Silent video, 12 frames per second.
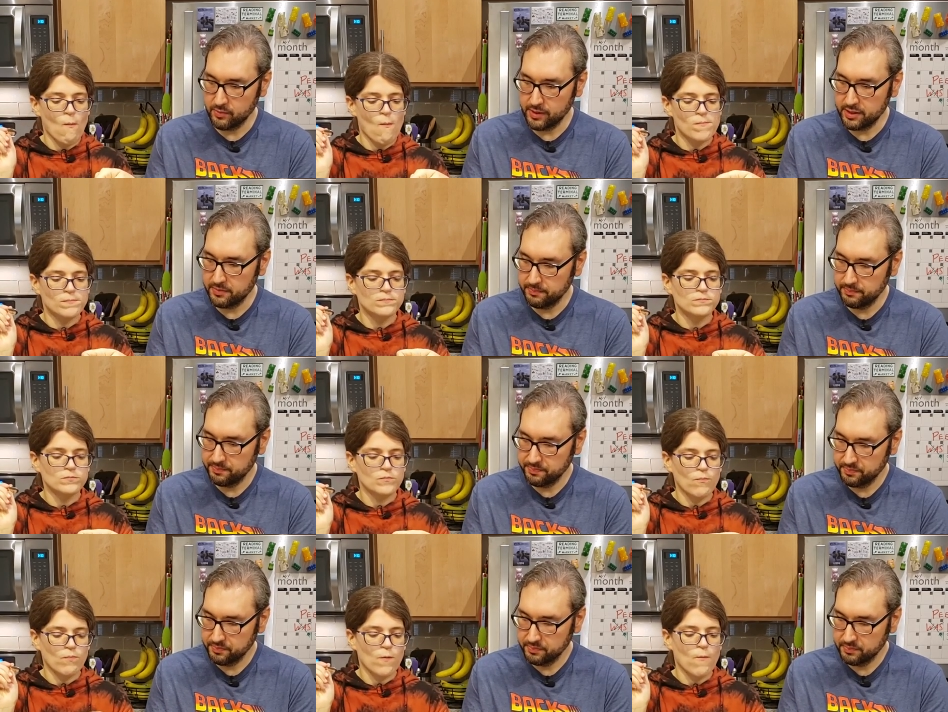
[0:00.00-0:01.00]
Speaker 1: wins
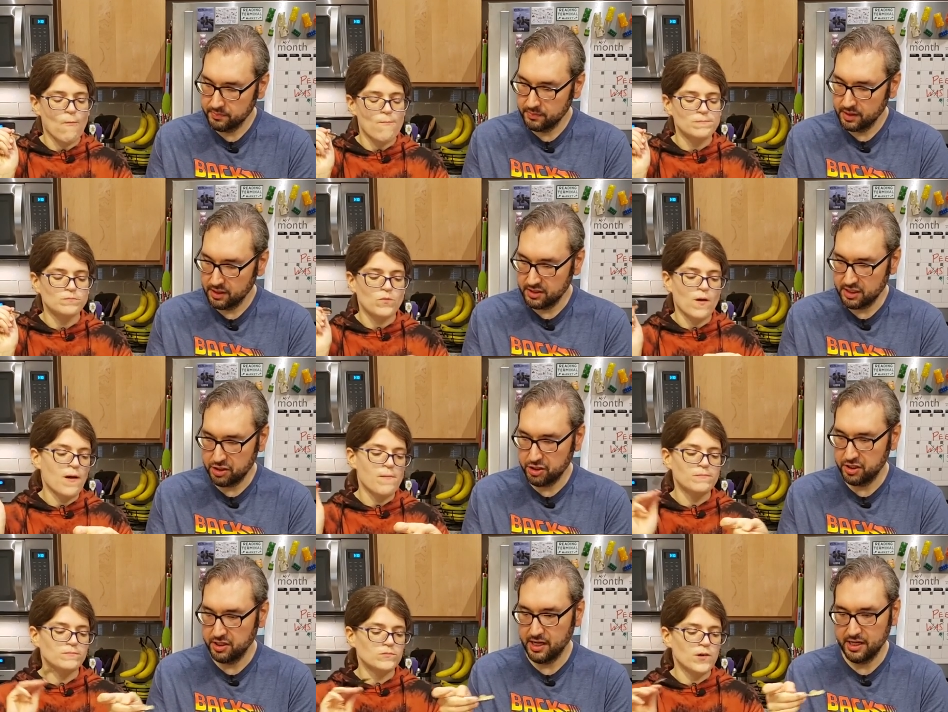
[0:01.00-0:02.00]
because it's uh,
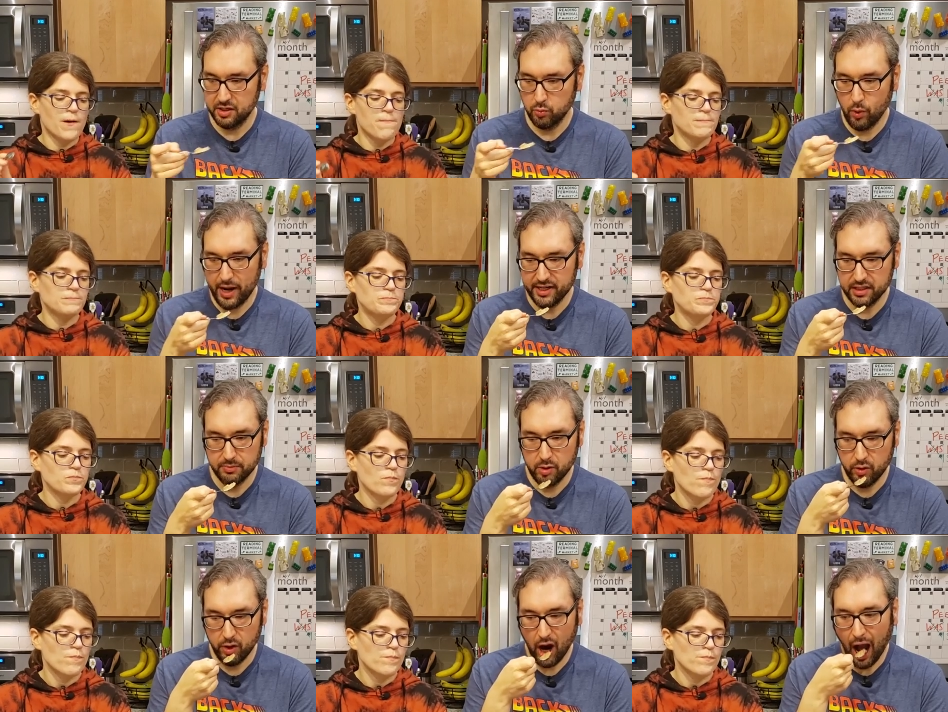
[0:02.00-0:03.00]
just it's yeah. way
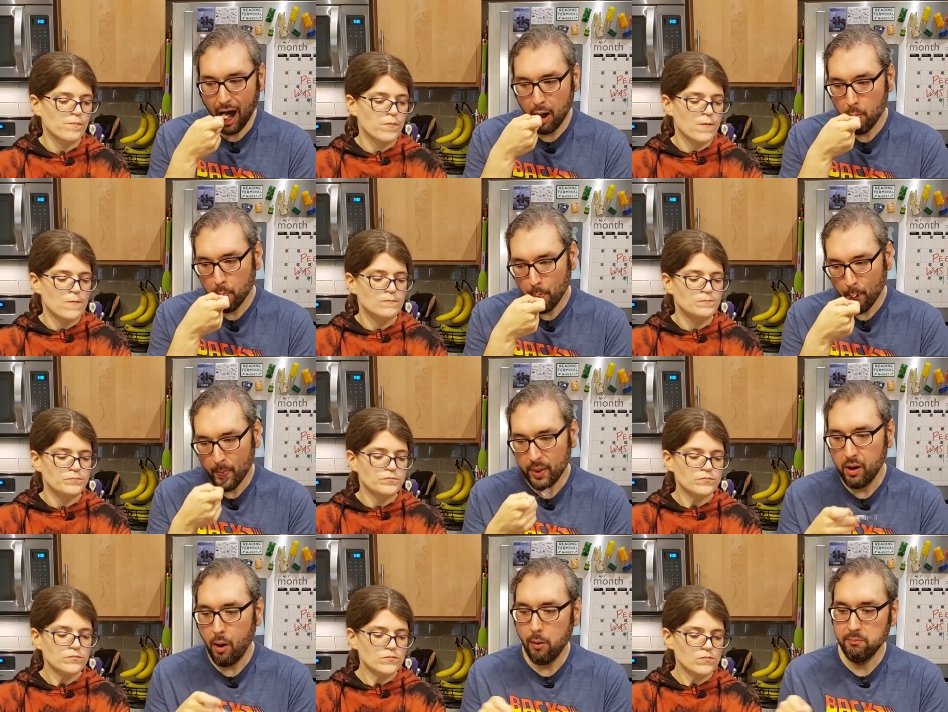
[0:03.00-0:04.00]
smoother.
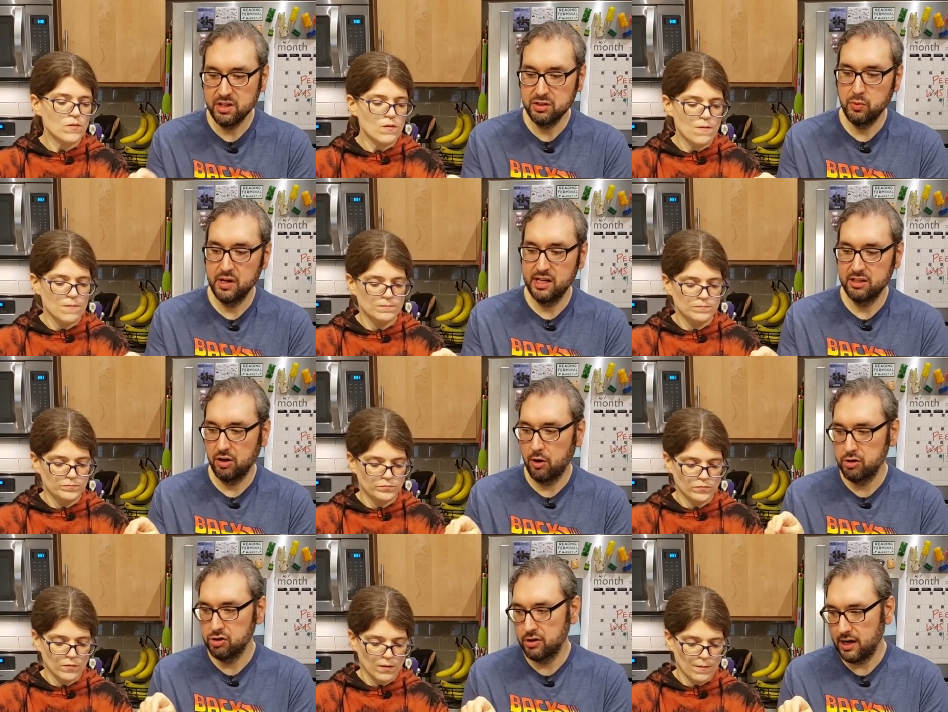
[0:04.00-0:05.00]
This one has
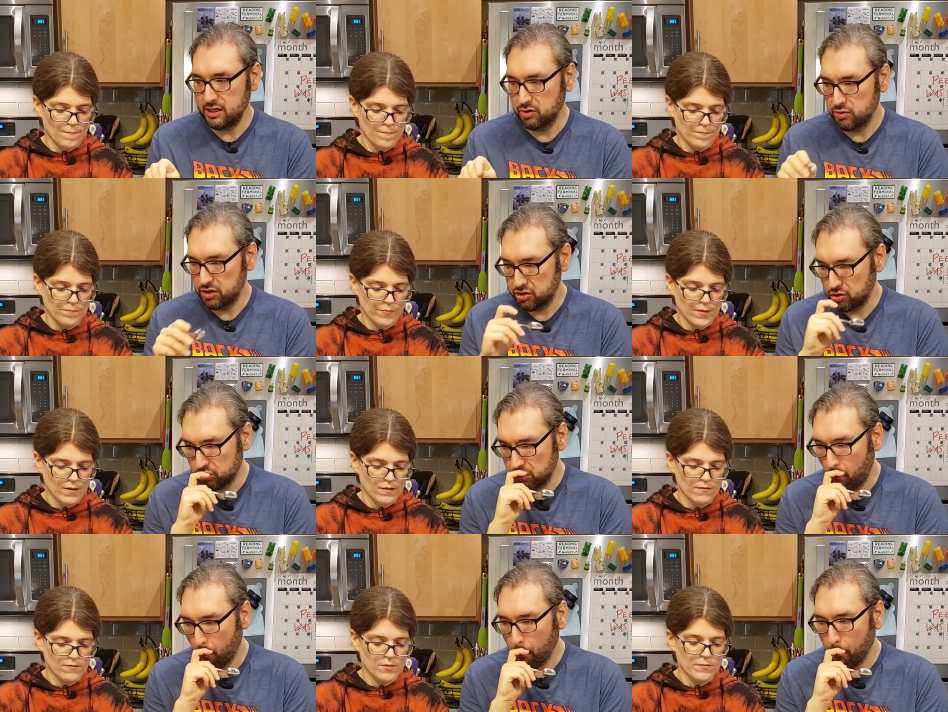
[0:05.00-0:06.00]
larger ice crystals.
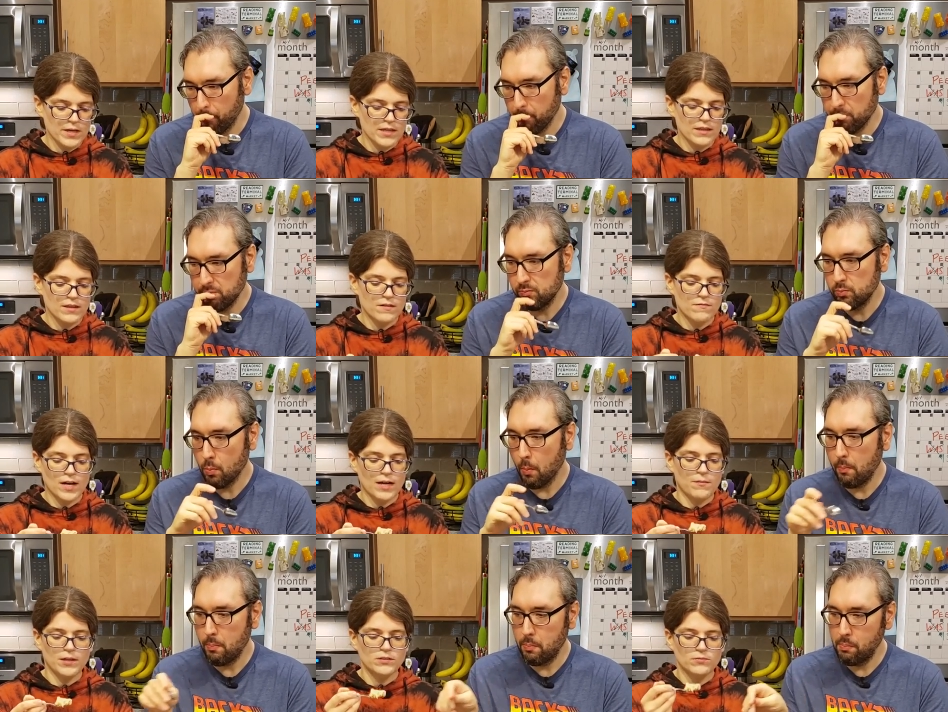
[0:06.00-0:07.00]
Speaker 2: For me, the
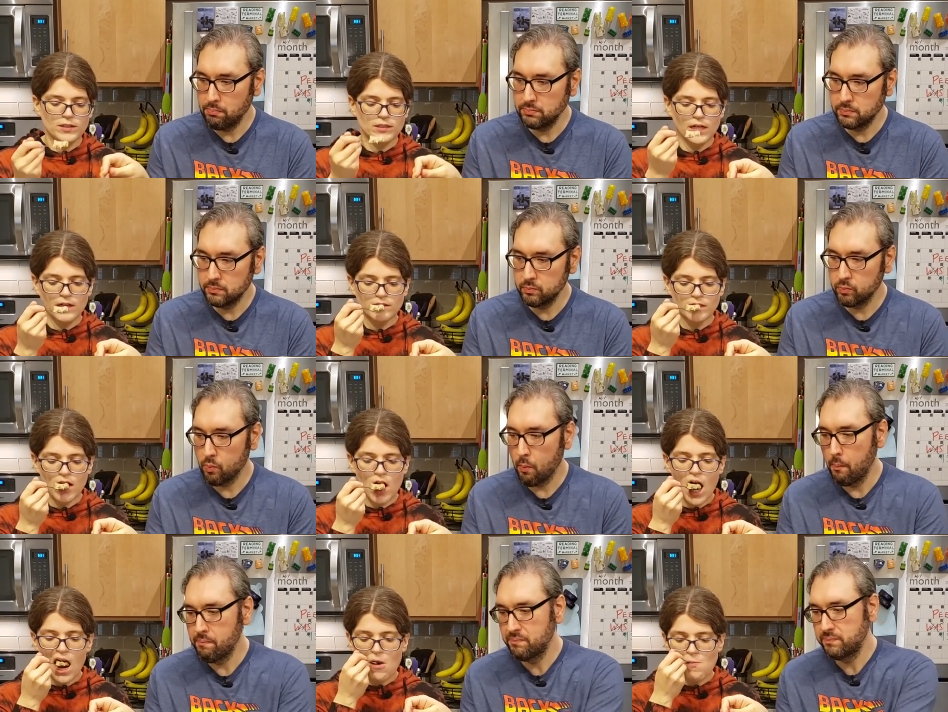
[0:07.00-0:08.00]
Vitamix wins hands
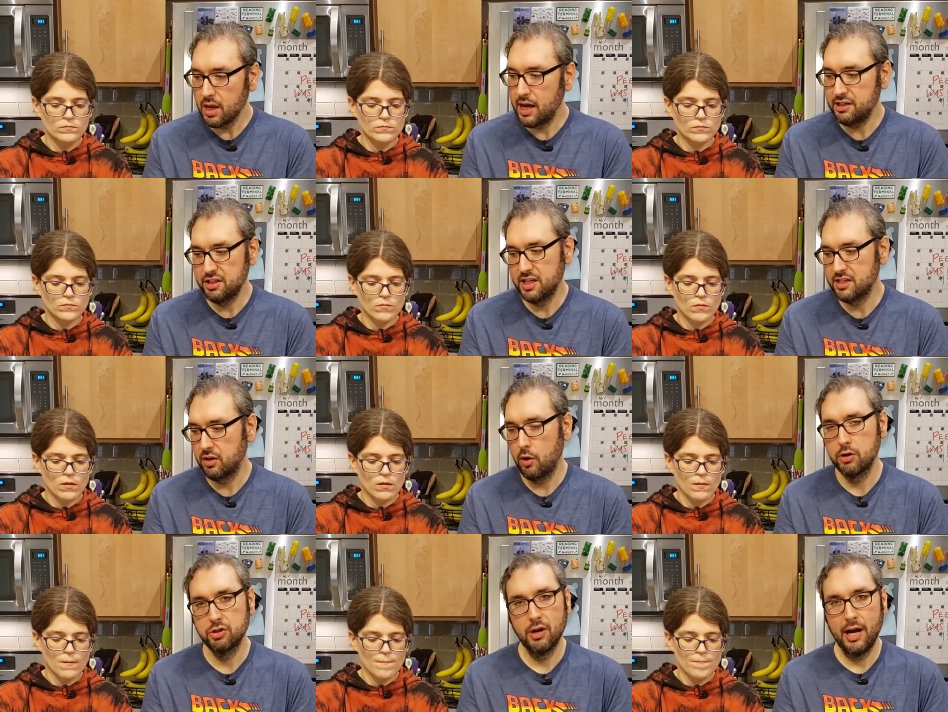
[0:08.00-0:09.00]
down.
Speaker 1: It just has
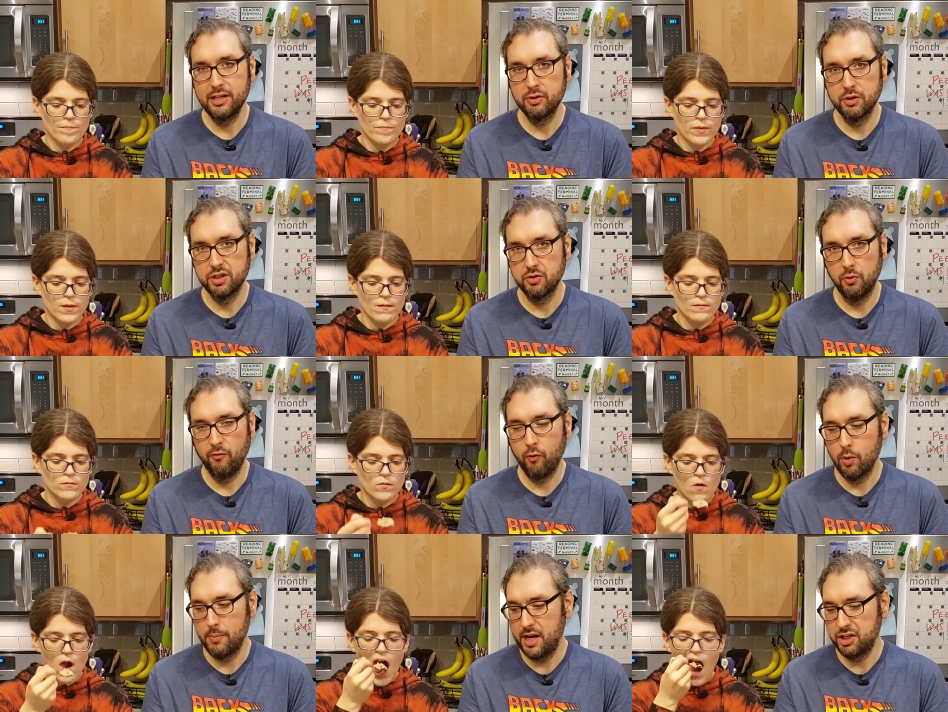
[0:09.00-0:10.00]
larger ice crystal
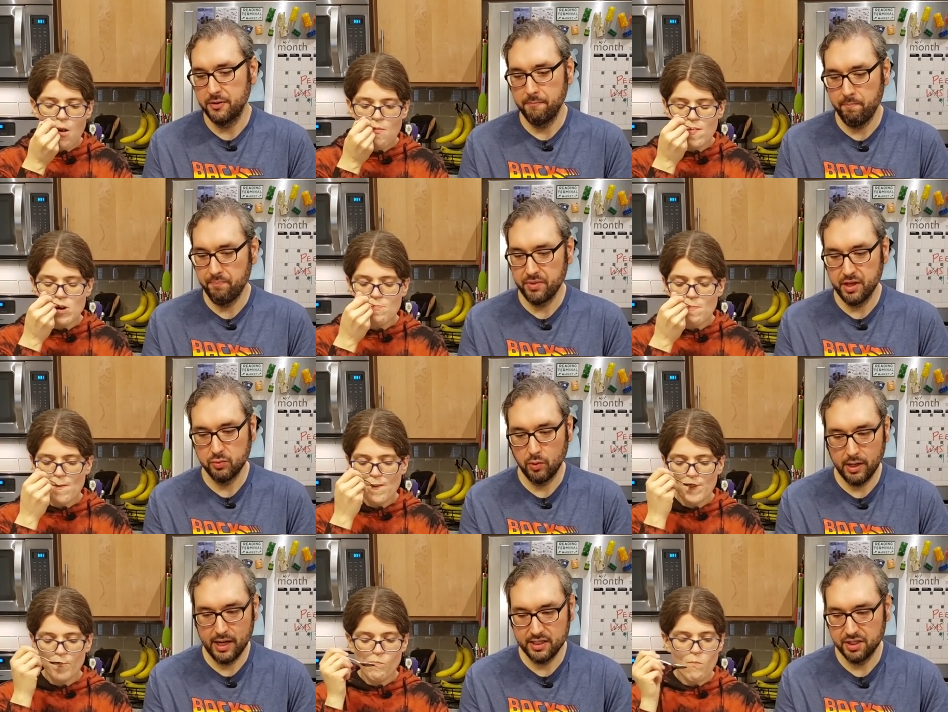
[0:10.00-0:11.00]
formation. This
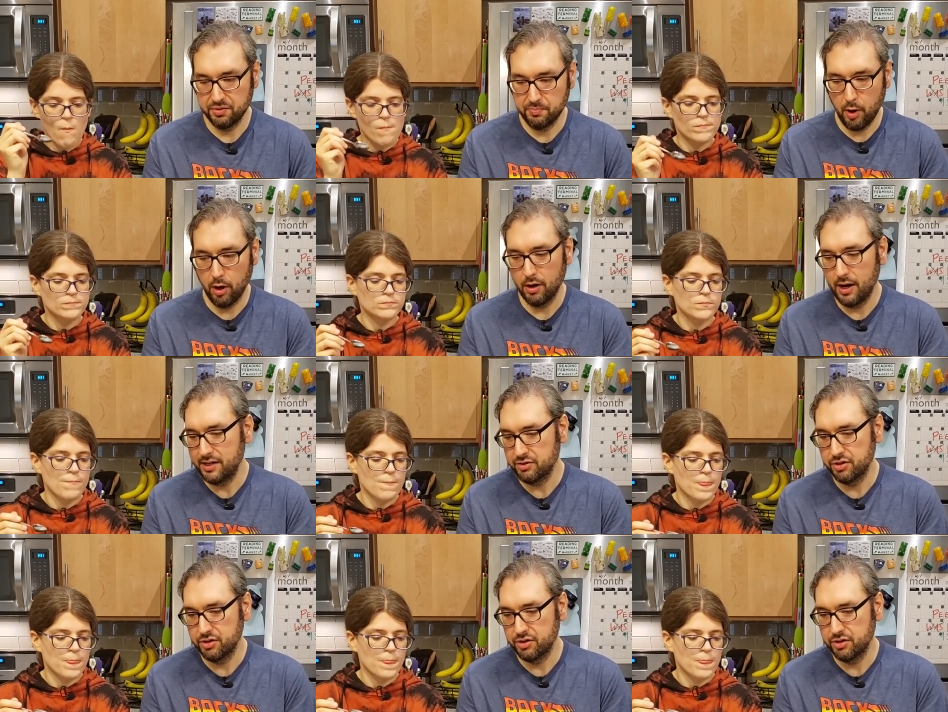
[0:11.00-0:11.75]
one has smaller ice